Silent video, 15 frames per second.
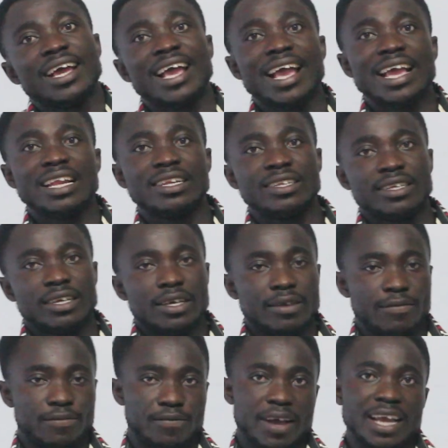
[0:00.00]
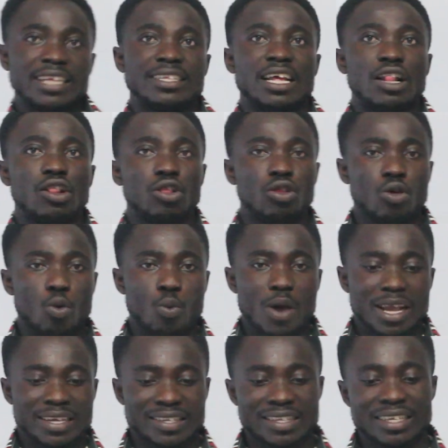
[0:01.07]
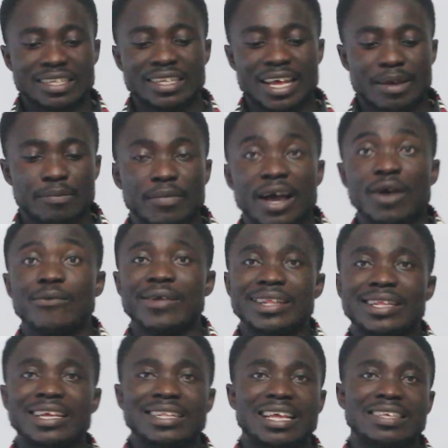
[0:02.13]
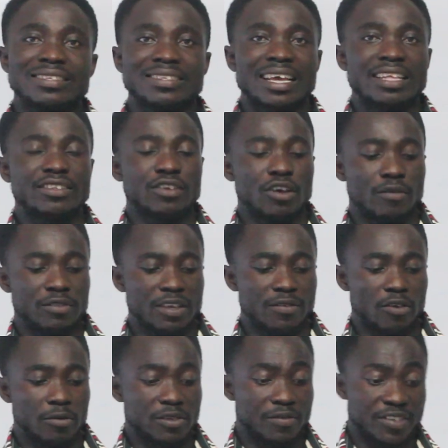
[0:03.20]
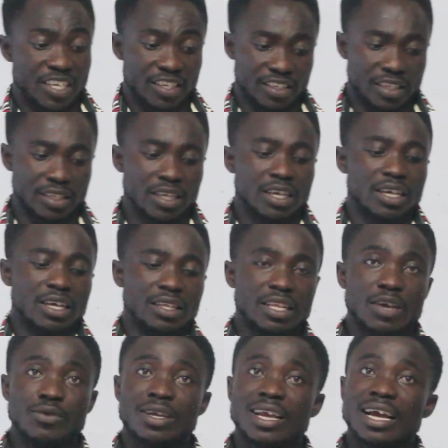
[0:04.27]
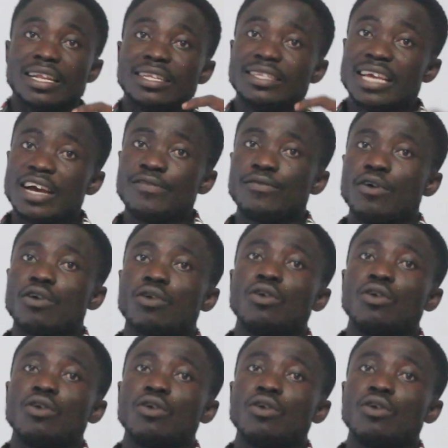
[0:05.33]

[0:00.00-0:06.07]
and find the lowest number within a set of observation. Then we can therefore